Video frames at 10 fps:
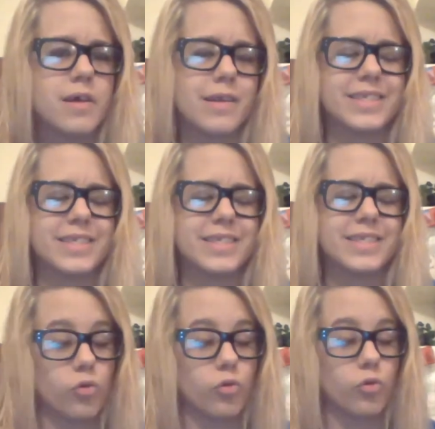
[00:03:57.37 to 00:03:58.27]
and isn't
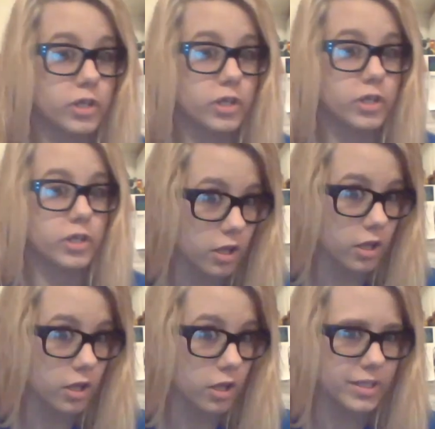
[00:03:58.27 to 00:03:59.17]
crucial to the plot of the
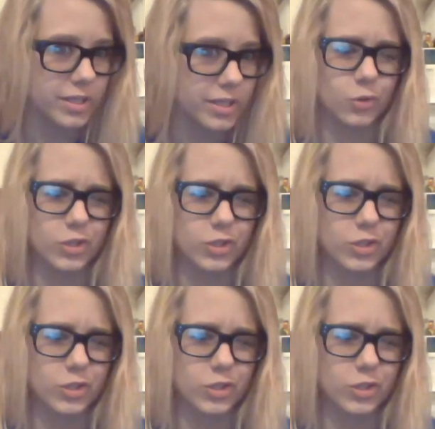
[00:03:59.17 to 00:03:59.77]
points, just so it's